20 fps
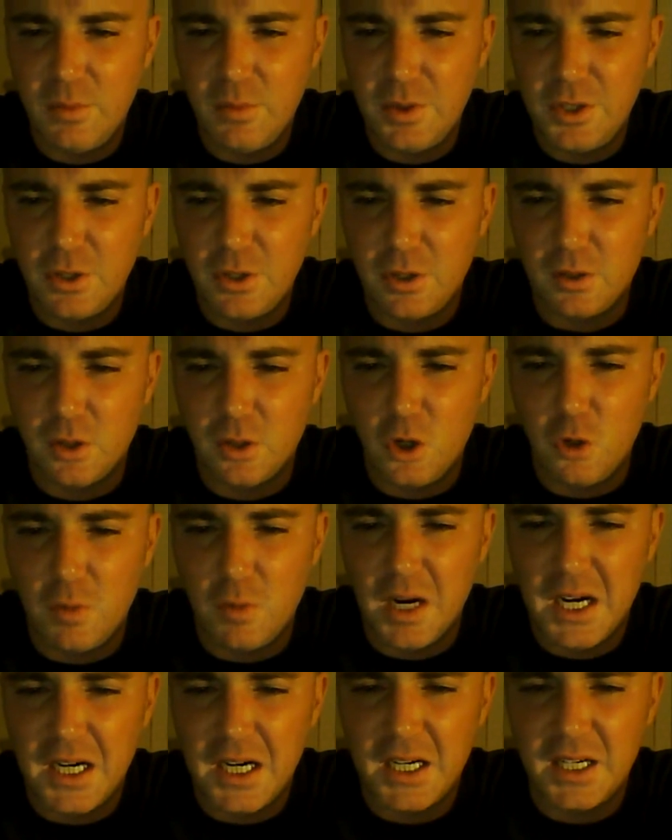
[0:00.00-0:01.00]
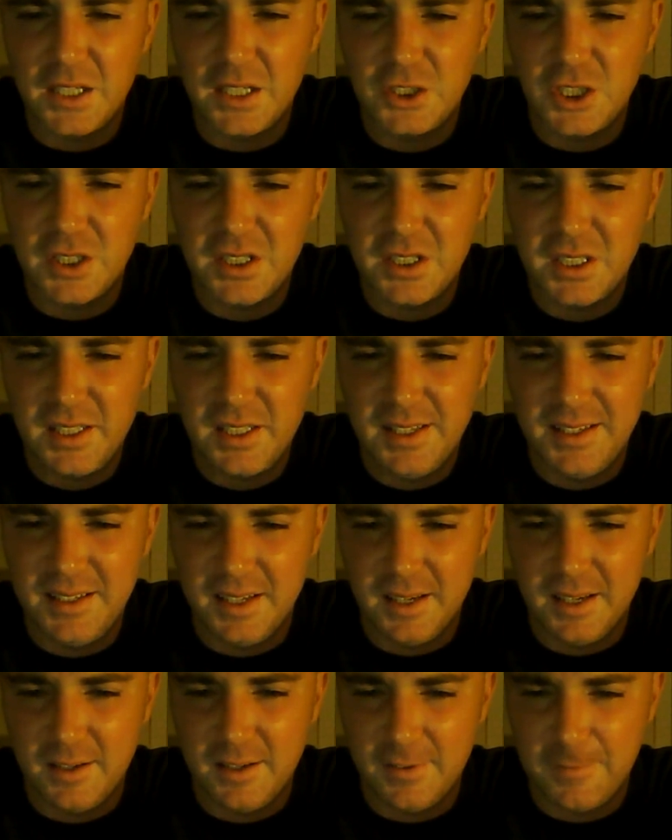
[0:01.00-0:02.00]
with your globe. Haha, just
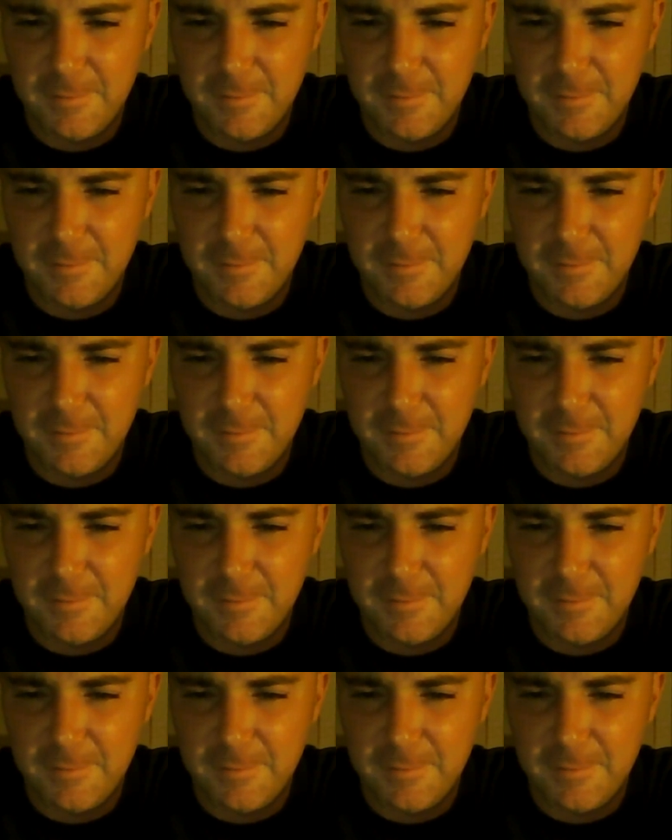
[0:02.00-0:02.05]
kidding.